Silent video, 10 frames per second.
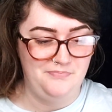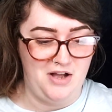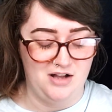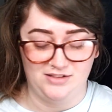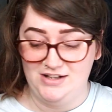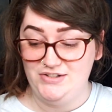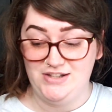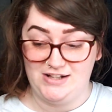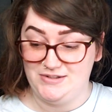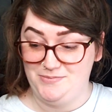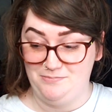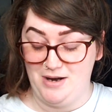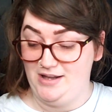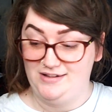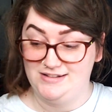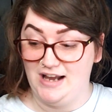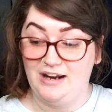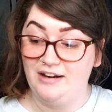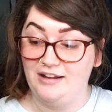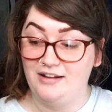Unless that's my
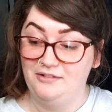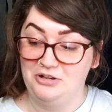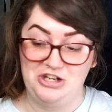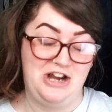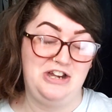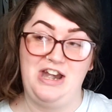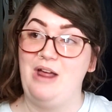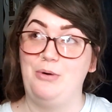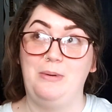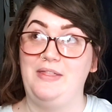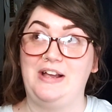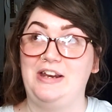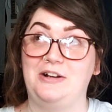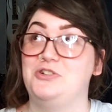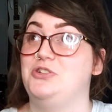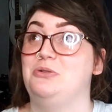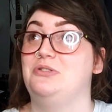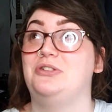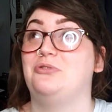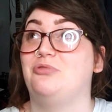anxiety, which I never made the connection to
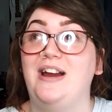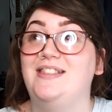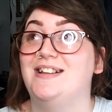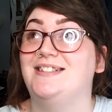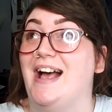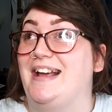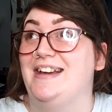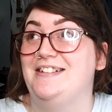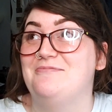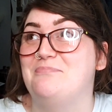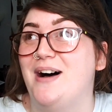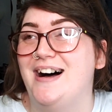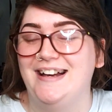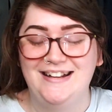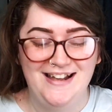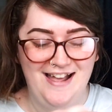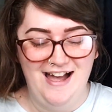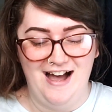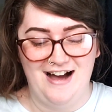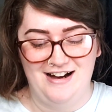until right this second. But
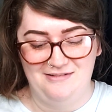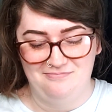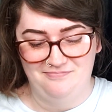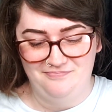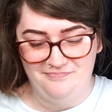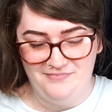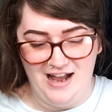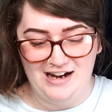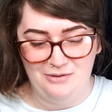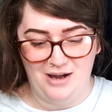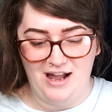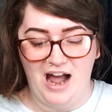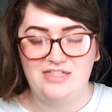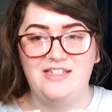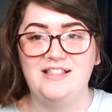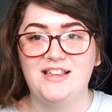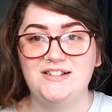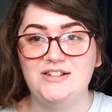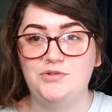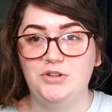anyway, I think this
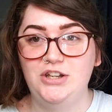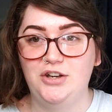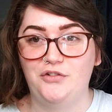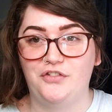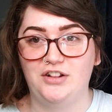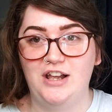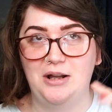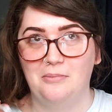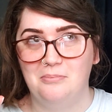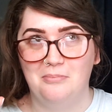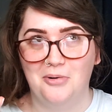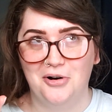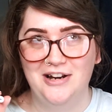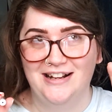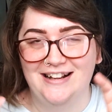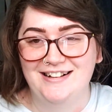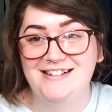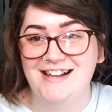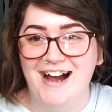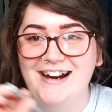is really good for like morning
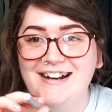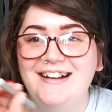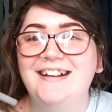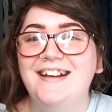anxiety.